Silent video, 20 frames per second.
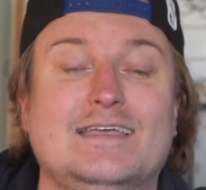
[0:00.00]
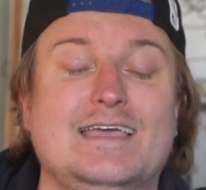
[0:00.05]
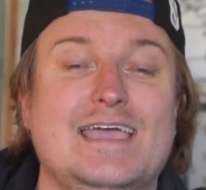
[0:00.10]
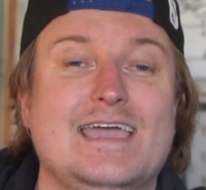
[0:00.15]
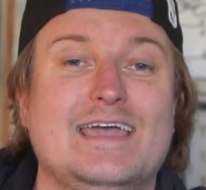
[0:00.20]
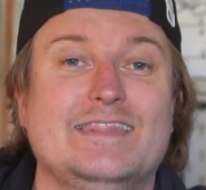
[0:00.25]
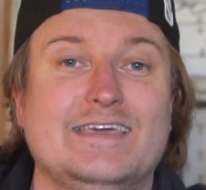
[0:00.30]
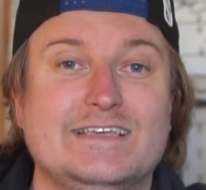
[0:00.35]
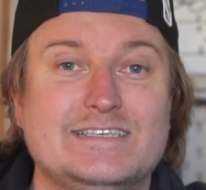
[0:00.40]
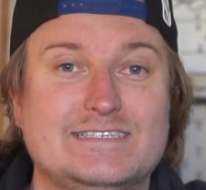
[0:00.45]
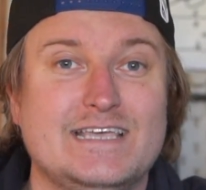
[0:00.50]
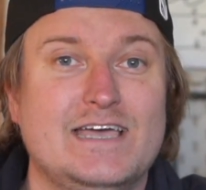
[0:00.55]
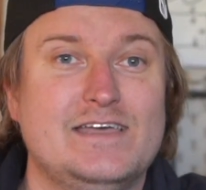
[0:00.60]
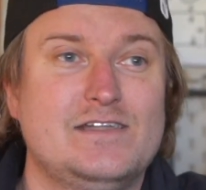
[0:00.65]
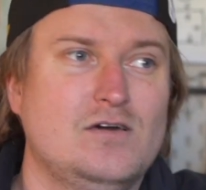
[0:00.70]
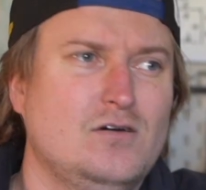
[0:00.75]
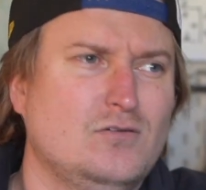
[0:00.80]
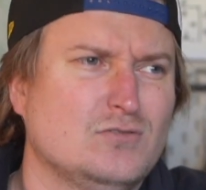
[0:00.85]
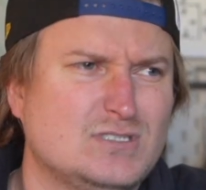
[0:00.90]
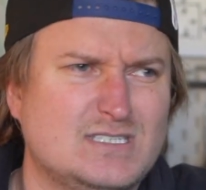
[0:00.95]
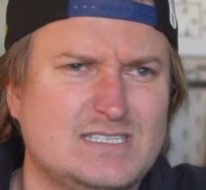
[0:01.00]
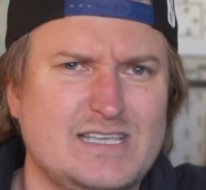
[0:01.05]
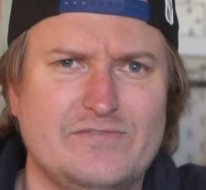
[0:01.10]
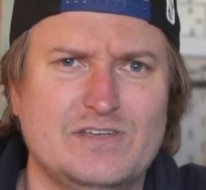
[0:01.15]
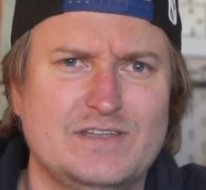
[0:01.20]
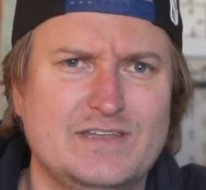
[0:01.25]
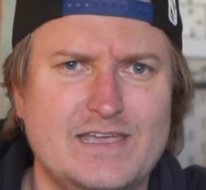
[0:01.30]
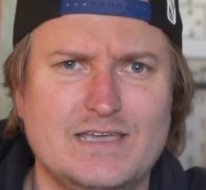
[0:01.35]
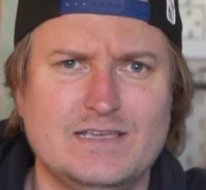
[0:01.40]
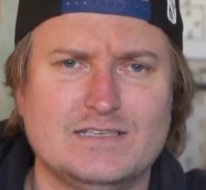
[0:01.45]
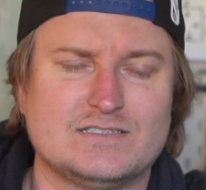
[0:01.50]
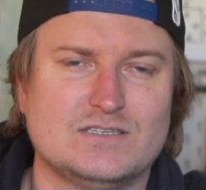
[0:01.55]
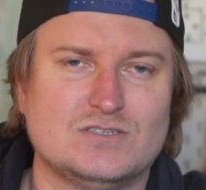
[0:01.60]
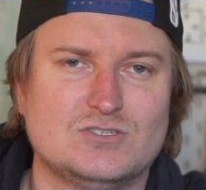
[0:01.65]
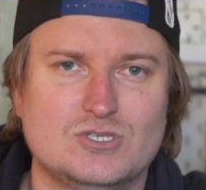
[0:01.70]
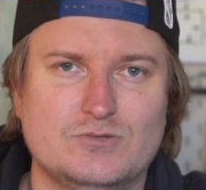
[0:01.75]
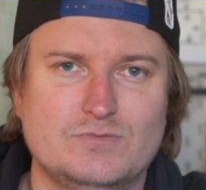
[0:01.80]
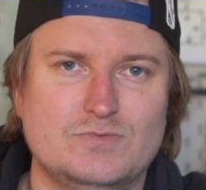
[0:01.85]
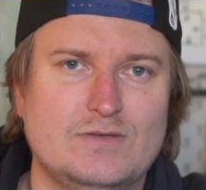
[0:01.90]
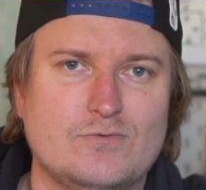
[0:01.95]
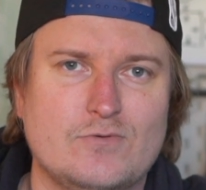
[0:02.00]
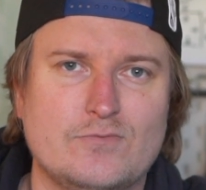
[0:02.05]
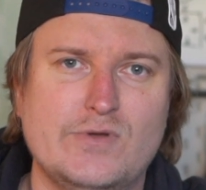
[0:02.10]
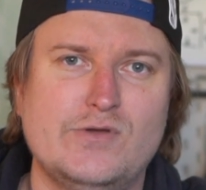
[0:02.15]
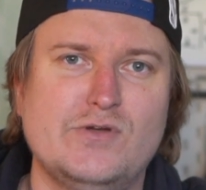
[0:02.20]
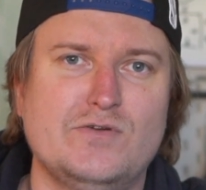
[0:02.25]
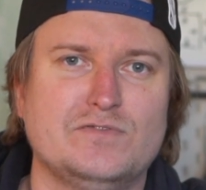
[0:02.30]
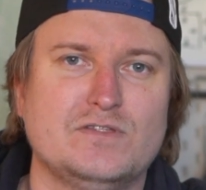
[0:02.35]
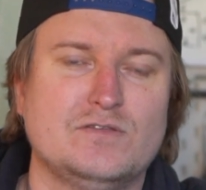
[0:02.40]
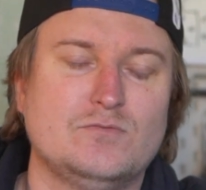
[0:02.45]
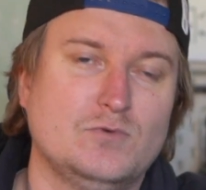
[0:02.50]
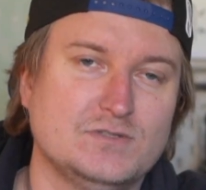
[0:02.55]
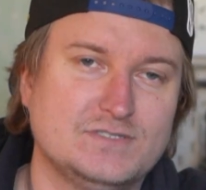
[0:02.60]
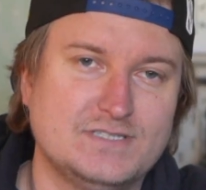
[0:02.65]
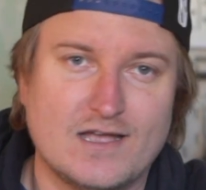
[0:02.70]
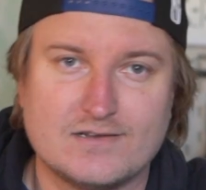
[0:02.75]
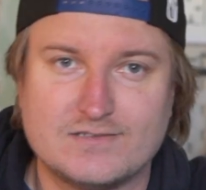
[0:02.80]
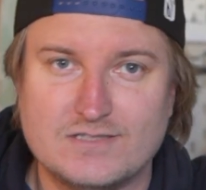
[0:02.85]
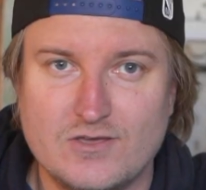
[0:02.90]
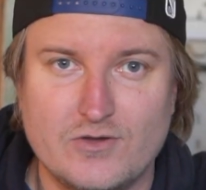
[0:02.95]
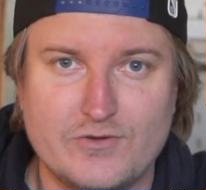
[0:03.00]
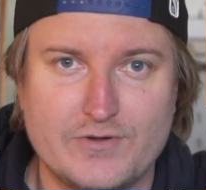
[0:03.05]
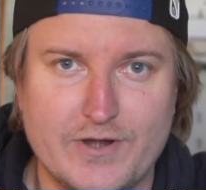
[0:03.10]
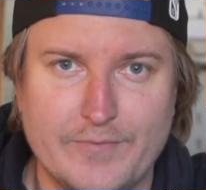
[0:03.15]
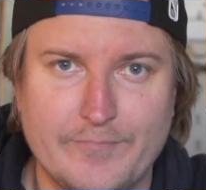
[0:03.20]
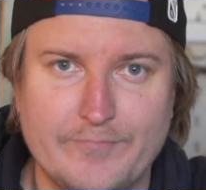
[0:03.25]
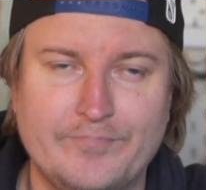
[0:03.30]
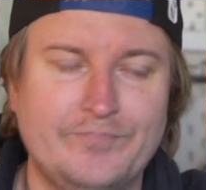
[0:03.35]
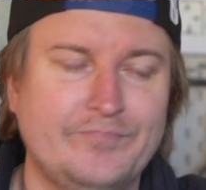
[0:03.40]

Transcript: And they said, oh, 7 days, it should be removed. We'll talk to the owner.